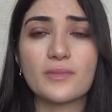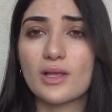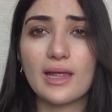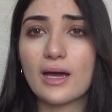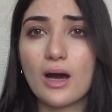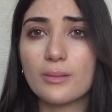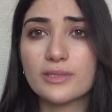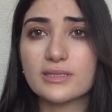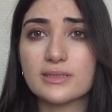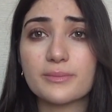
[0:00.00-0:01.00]
Like
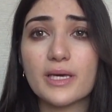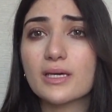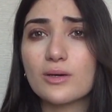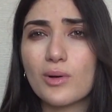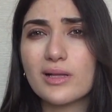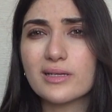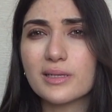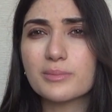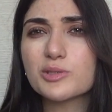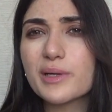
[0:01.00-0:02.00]
communism,
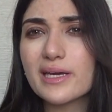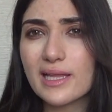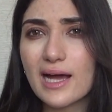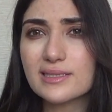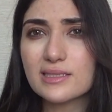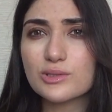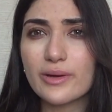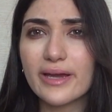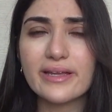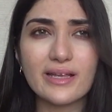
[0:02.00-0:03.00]
equality between classes,
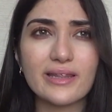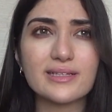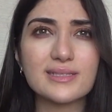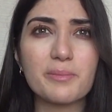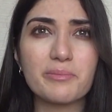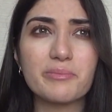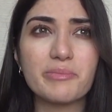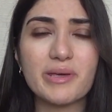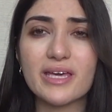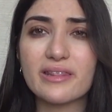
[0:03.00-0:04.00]
right? That's a
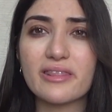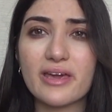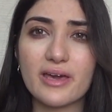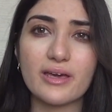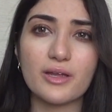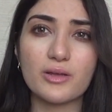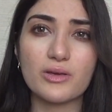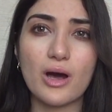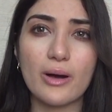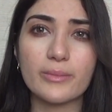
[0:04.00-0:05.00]
big thing in
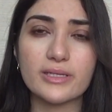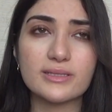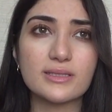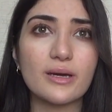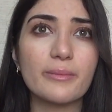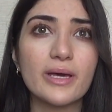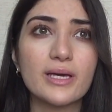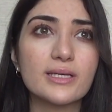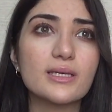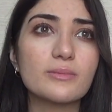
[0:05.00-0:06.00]
communism.
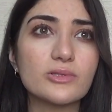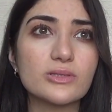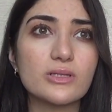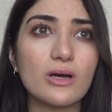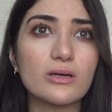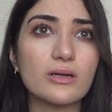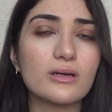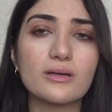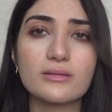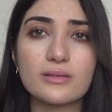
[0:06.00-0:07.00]
Kim Il-sung
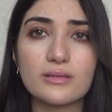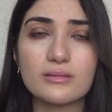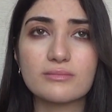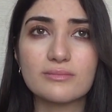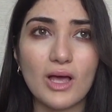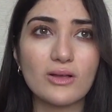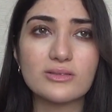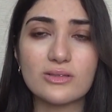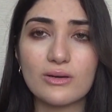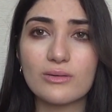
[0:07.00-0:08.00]

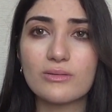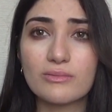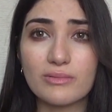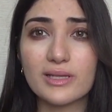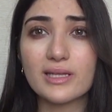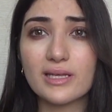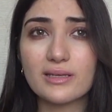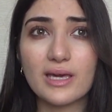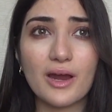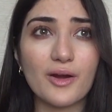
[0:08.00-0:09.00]
also really
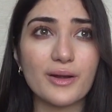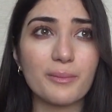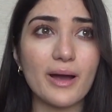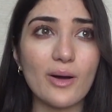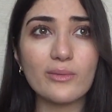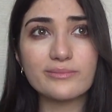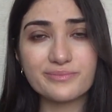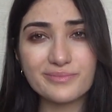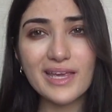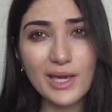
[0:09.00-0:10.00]
cared about
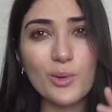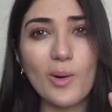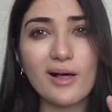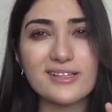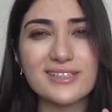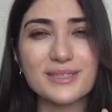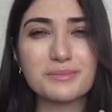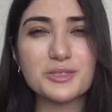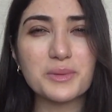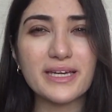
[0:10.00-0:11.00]
equality
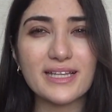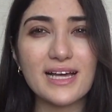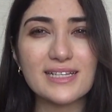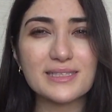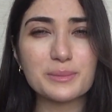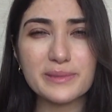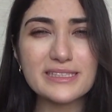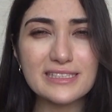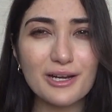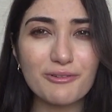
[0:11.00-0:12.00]
between classes, but
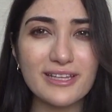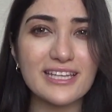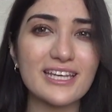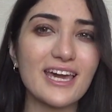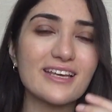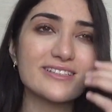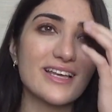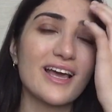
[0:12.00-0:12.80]
it's not really the case.